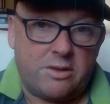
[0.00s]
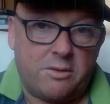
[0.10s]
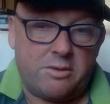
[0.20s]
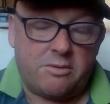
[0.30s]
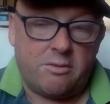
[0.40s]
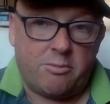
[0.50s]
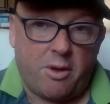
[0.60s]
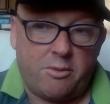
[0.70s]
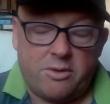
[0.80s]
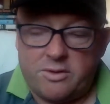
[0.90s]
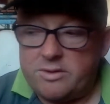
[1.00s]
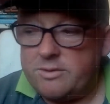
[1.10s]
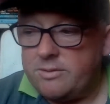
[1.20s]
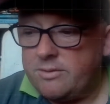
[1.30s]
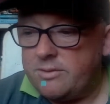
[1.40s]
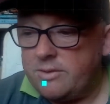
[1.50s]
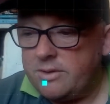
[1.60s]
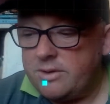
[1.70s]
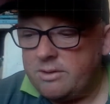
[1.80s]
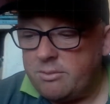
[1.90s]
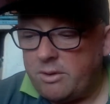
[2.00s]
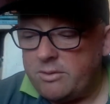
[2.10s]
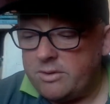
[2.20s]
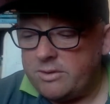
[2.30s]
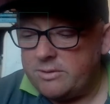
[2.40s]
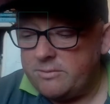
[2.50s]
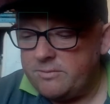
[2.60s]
so it's a bonus. Bonus.